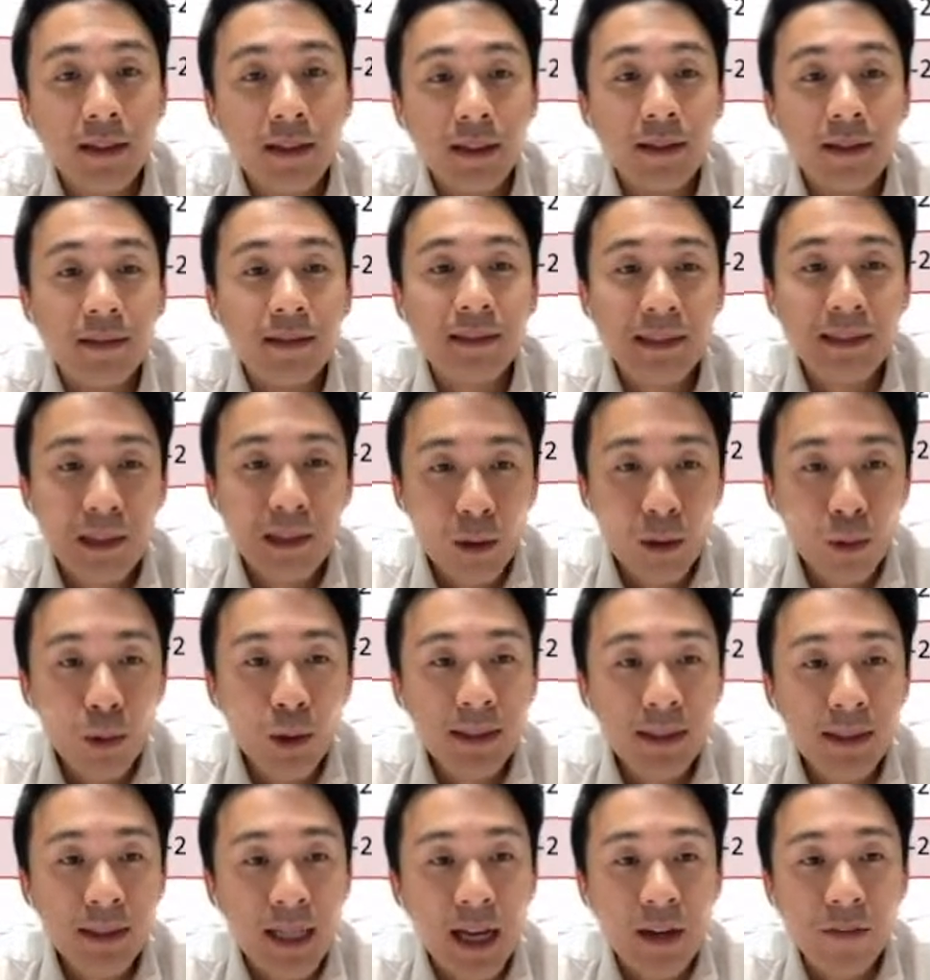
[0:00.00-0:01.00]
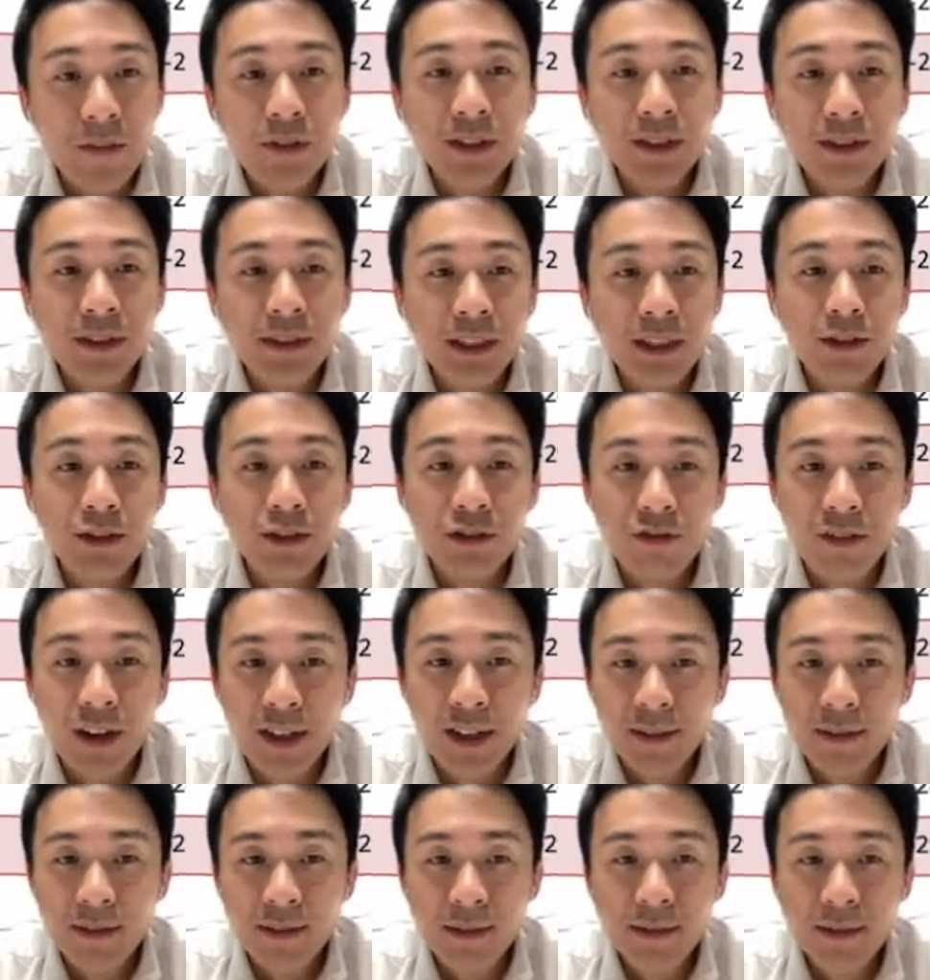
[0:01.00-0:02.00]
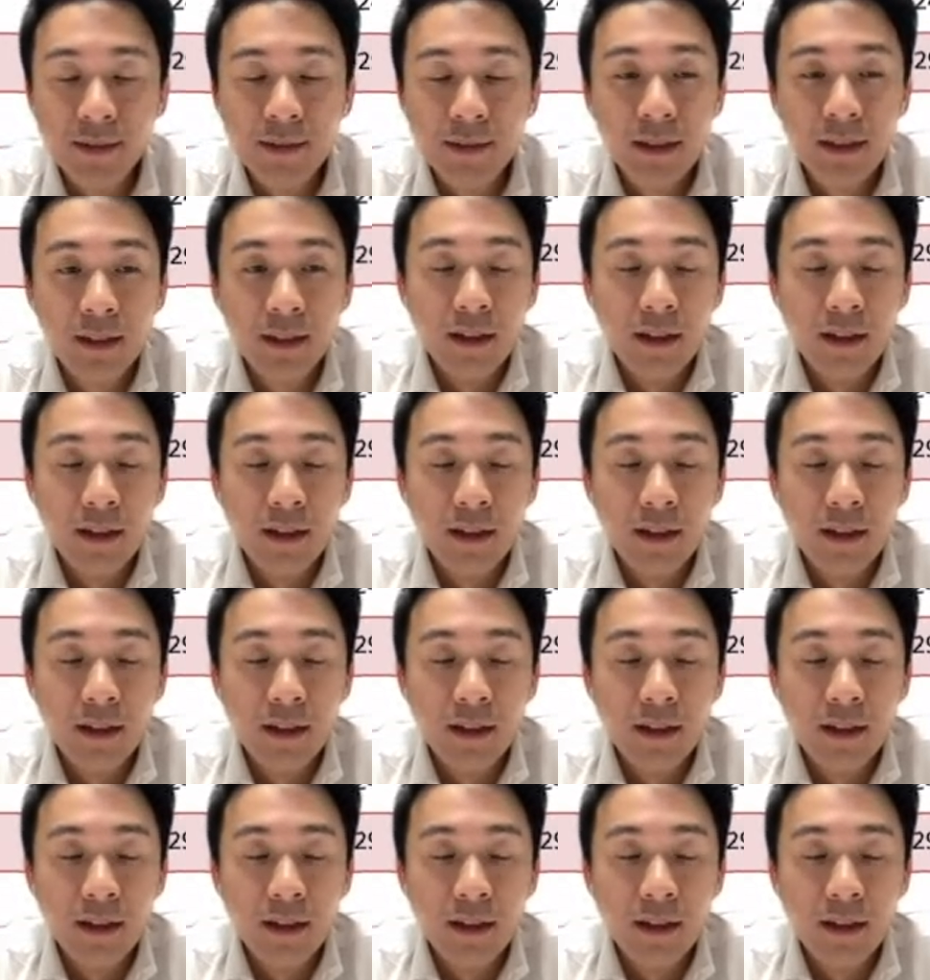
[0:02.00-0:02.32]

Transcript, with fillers: its slowest ever sales rise